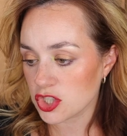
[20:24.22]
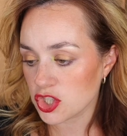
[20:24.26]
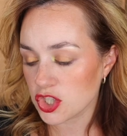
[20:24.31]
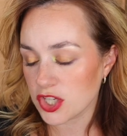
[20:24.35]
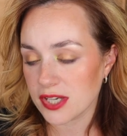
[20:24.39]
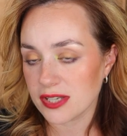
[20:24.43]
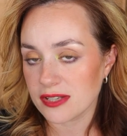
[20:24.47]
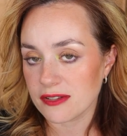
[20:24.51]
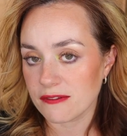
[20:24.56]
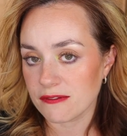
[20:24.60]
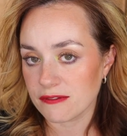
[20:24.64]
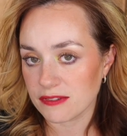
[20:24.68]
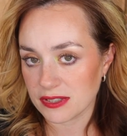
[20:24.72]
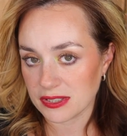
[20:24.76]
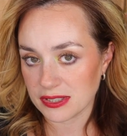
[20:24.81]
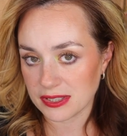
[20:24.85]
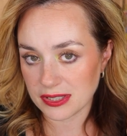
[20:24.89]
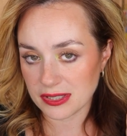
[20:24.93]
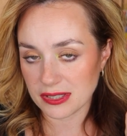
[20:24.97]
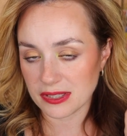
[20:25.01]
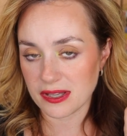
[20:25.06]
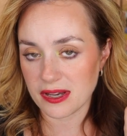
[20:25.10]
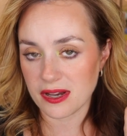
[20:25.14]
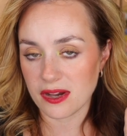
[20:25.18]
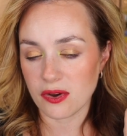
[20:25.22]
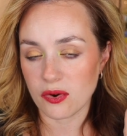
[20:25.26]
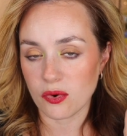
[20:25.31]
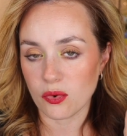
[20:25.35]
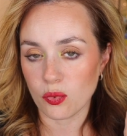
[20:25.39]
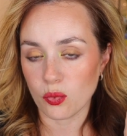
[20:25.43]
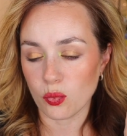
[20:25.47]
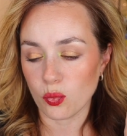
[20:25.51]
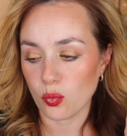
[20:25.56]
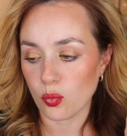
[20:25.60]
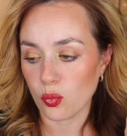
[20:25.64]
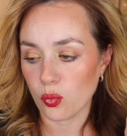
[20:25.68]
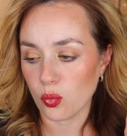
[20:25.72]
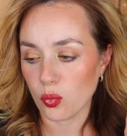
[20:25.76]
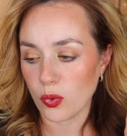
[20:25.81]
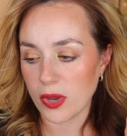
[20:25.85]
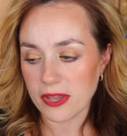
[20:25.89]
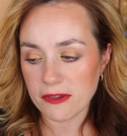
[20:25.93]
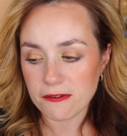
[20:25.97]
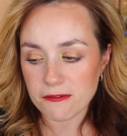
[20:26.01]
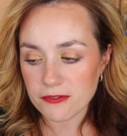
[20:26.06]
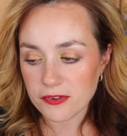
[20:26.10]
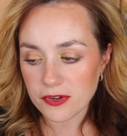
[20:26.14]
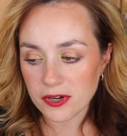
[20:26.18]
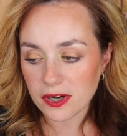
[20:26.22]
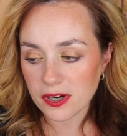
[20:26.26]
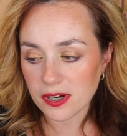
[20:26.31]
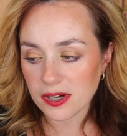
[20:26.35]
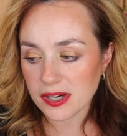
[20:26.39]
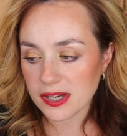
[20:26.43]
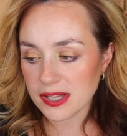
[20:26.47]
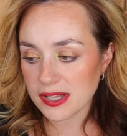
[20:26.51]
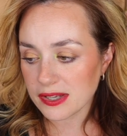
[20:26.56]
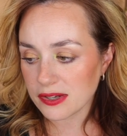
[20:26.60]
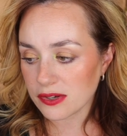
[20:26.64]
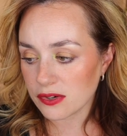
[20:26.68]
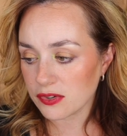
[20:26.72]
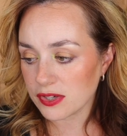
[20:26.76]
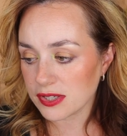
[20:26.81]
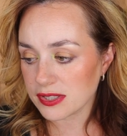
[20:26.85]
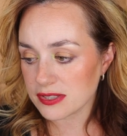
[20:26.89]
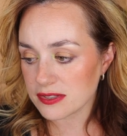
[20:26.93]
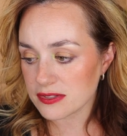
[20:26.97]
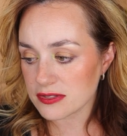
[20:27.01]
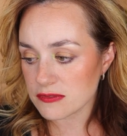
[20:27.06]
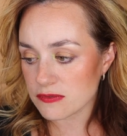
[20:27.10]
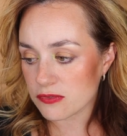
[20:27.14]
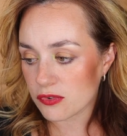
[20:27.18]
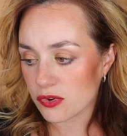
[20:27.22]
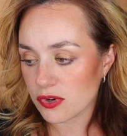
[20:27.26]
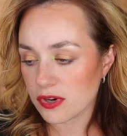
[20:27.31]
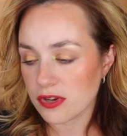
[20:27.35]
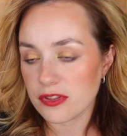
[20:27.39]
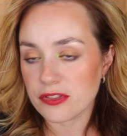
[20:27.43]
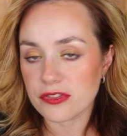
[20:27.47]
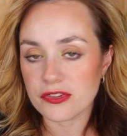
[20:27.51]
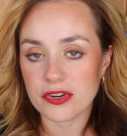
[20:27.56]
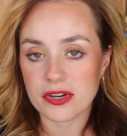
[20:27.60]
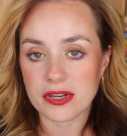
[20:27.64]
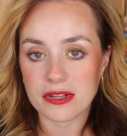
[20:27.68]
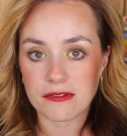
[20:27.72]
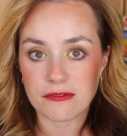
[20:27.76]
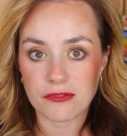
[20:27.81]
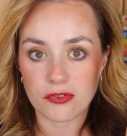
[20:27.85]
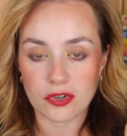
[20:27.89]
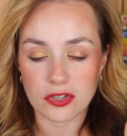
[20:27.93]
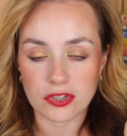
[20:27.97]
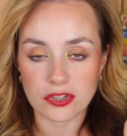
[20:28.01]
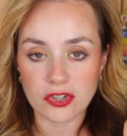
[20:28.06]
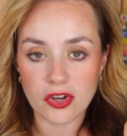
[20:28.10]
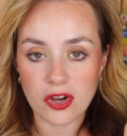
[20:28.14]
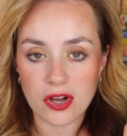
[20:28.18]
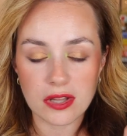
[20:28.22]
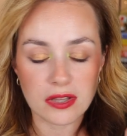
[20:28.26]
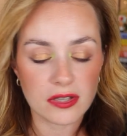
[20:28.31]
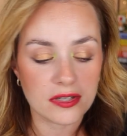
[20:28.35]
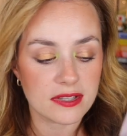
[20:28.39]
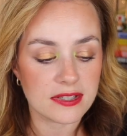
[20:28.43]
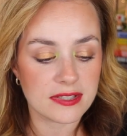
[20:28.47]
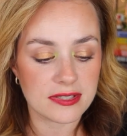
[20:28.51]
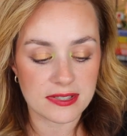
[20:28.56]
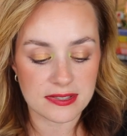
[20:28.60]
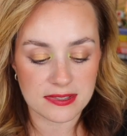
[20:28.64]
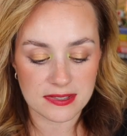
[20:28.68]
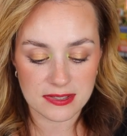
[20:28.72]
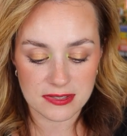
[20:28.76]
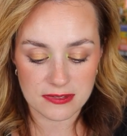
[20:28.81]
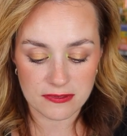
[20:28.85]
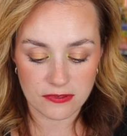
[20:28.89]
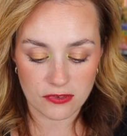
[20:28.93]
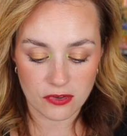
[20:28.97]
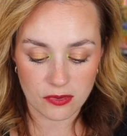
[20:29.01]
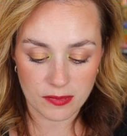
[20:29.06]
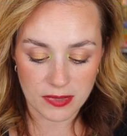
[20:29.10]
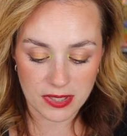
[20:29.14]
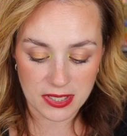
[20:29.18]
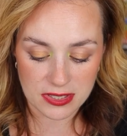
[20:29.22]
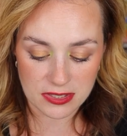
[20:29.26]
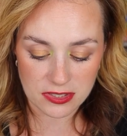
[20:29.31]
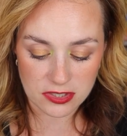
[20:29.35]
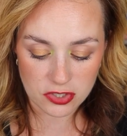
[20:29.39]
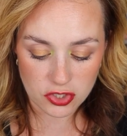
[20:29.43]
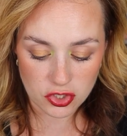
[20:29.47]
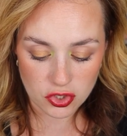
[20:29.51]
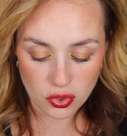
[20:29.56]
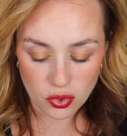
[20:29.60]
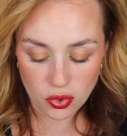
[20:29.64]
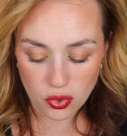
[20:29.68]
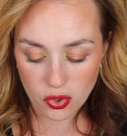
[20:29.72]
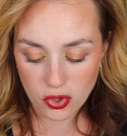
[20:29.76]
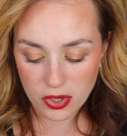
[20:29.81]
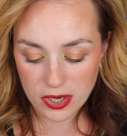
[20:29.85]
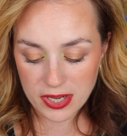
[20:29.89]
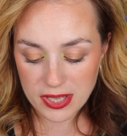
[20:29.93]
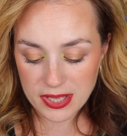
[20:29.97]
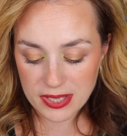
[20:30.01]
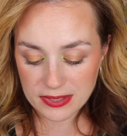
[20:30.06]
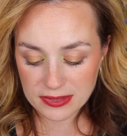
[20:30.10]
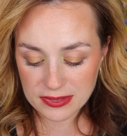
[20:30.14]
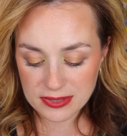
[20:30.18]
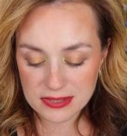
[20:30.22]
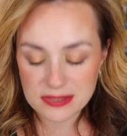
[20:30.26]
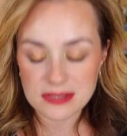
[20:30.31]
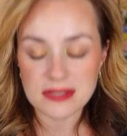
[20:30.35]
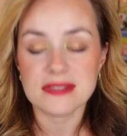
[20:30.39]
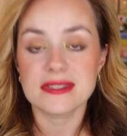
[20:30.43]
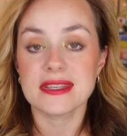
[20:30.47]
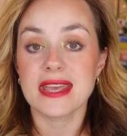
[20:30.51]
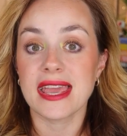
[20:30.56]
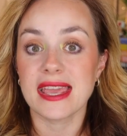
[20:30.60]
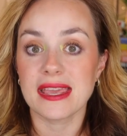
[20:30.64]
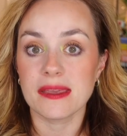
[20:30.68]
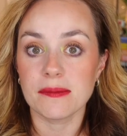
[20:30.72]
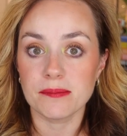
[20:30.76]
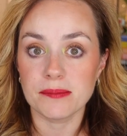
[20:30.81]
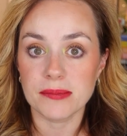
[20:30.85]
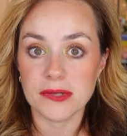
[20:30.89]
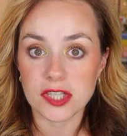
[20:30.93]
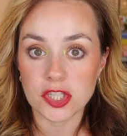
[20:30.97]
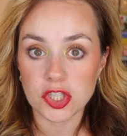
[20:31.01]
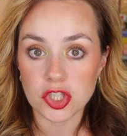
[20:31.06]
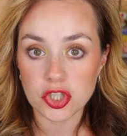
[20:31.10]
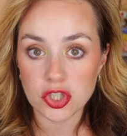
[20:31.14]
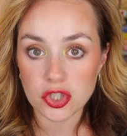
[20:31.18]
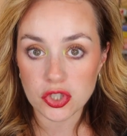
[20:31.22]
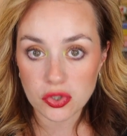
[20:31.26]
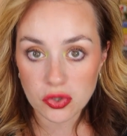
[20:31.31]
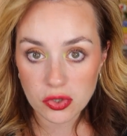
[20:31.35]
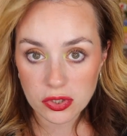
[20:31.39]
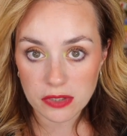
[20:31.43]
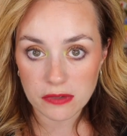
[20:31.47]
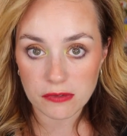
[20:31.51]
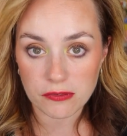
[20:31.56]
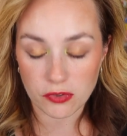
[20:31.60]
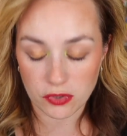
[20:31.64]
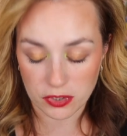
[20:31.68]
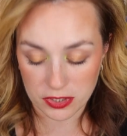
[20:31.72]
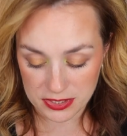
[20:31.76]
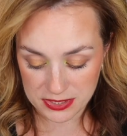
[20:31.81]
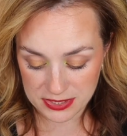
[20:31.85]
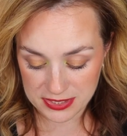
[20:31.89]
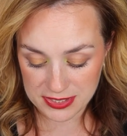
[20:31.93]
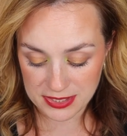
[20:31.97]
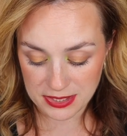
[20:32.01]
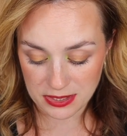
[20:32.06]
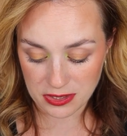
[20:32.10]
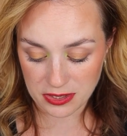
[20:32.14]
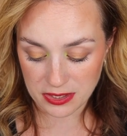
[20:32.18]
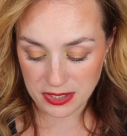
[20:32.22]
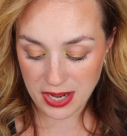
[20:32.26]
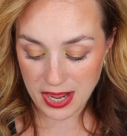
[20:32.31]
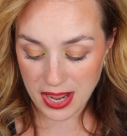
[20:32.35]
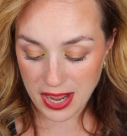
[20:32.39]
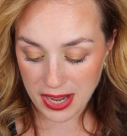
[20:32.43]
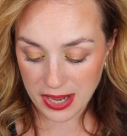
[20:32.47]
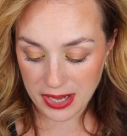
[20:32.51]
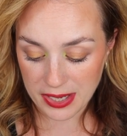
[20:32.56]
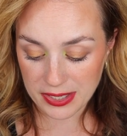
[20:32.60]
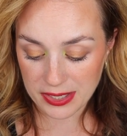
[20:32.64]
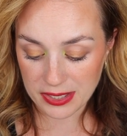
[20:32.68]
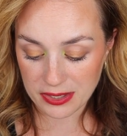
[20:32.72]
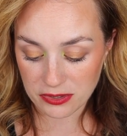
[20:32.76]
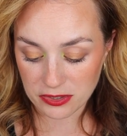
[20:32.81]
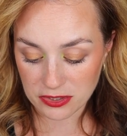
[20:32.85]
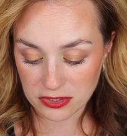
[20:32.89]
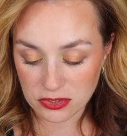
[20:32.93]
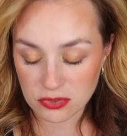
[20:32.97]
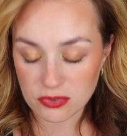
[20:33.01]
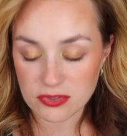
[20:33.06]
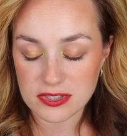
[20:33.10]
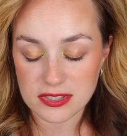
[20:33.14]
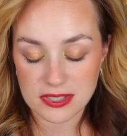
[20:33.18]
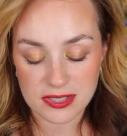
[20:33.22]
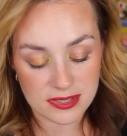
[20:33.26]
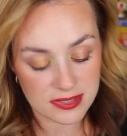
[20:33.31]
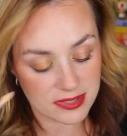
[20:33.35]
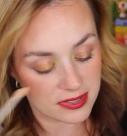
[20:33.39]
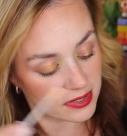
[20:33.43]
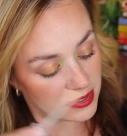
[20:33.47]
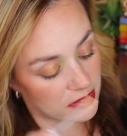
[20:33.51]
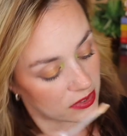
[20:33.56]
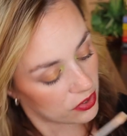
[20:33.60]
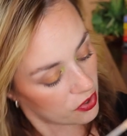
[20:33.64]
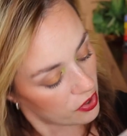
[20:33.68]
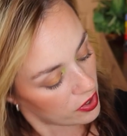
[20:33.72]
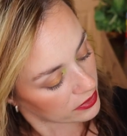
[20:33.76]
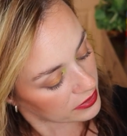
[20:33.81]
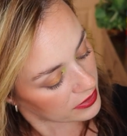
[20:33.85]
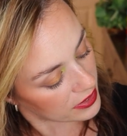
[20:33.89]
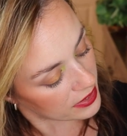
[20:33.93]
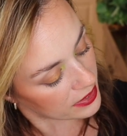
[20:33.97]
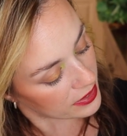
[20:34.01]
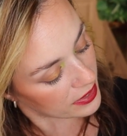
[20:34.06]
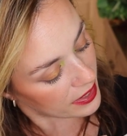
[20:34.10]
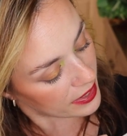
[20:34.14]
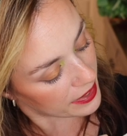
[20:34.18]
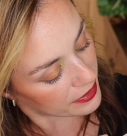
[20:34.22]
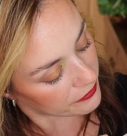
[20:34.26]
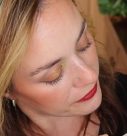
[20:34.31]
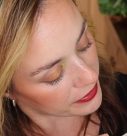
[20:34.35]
shade Vanilla Wafer. Retails for $34. This is from in-store. This is a beautiful concealer. I use this a lot. I